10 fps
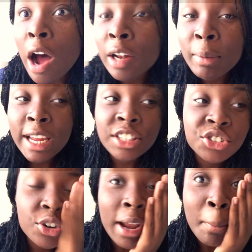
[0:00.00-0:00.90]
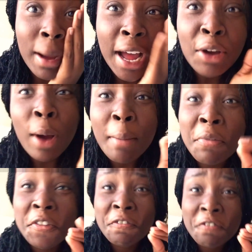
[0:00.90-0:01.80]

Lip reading: On my Instagram bio, I put